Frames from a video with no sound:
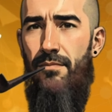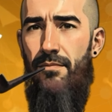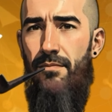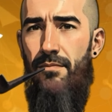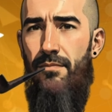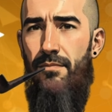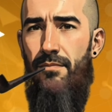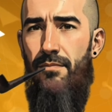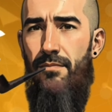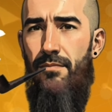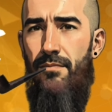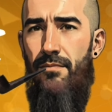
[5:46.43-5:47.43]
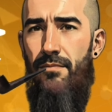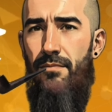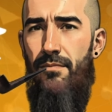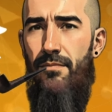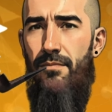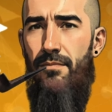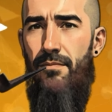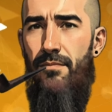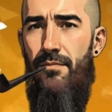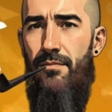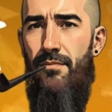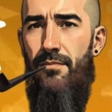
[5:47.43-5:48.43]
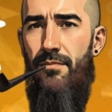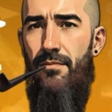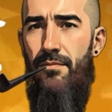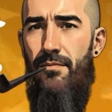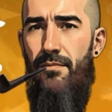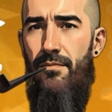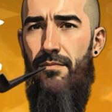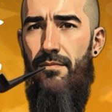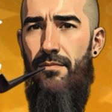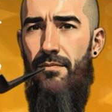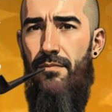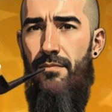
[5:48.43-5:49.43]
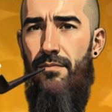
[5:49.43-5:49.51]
[no speech]